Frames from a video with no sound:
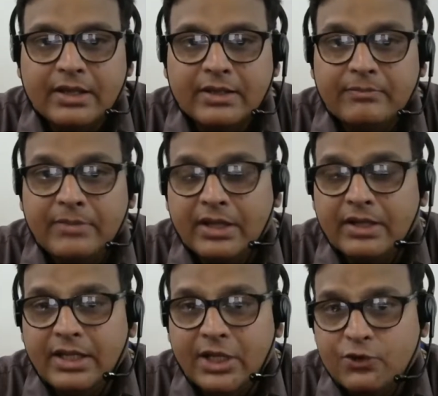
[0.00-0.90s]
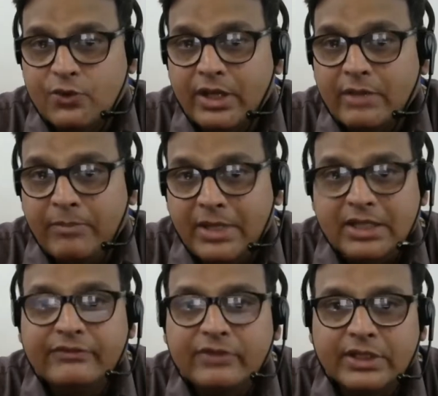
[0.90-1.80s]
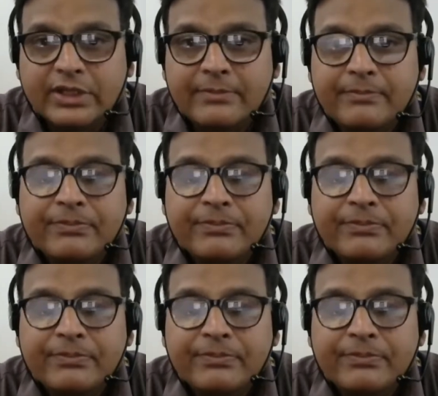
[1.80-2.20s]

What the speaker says: electronic media for them.